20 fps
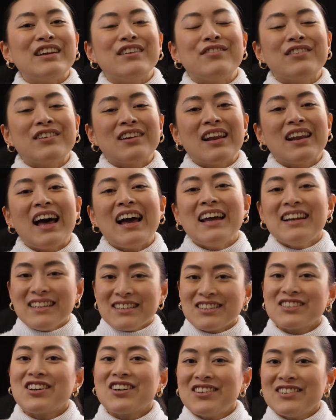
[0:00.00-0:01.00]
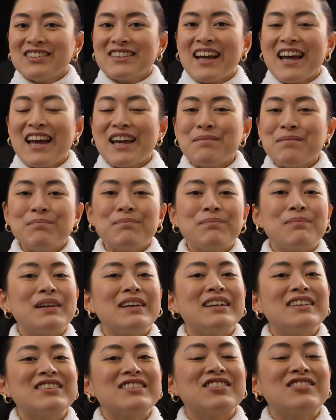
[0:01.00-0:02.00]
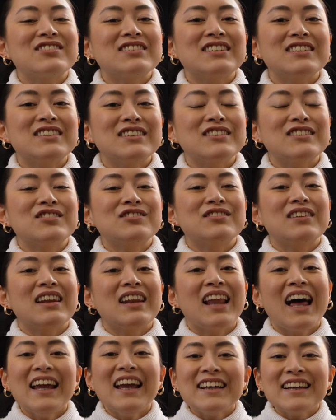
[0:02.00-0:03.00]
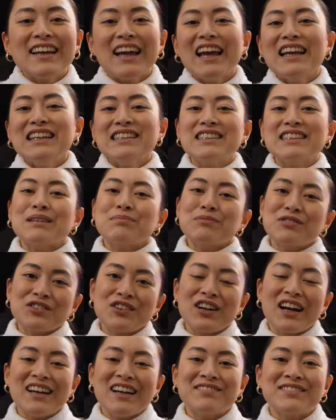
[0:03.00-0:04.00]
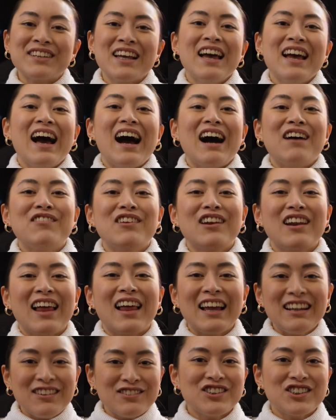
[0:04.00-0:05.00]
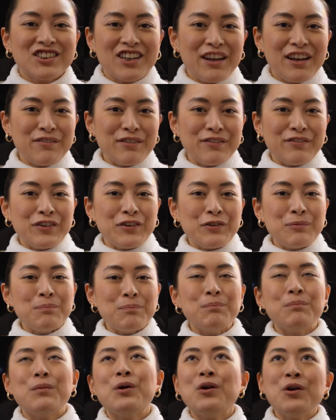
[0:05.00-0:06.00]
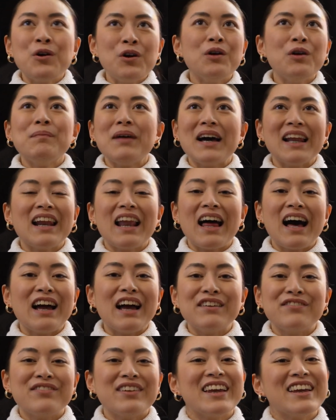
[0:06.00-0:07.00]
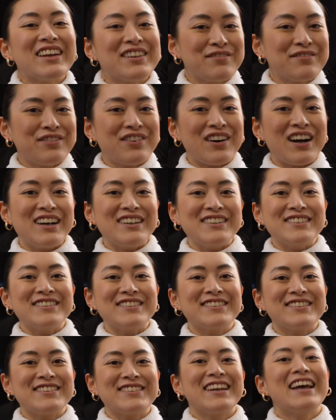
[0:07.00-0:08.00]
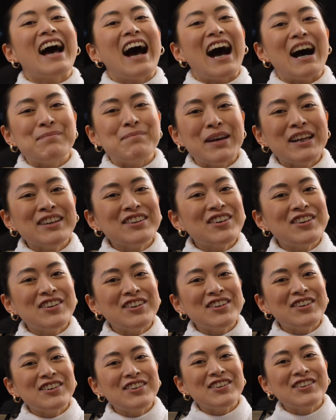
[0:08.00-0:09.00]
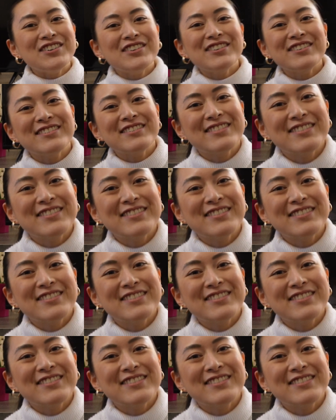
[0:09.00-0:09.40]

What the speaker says: if you like this content, please consider to like and subscribe. I would like to share with you more of my life in France. À bientôt!